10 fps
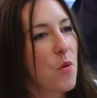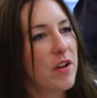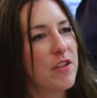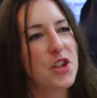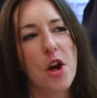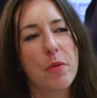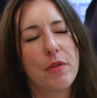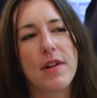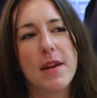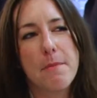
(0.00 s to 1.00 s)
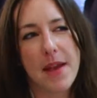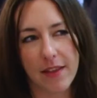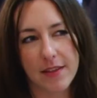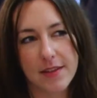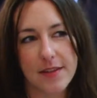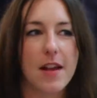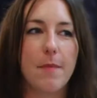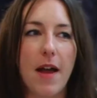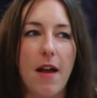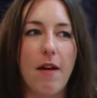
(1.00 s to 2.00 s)
What are the top 3 myths
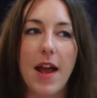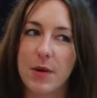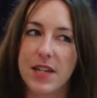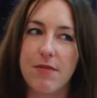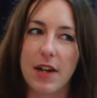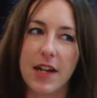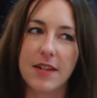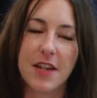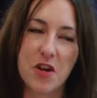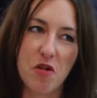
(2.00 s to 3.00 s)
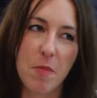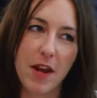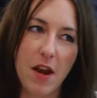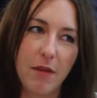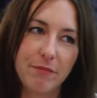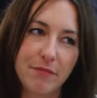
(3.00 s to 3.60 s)
about equity release in your opinion?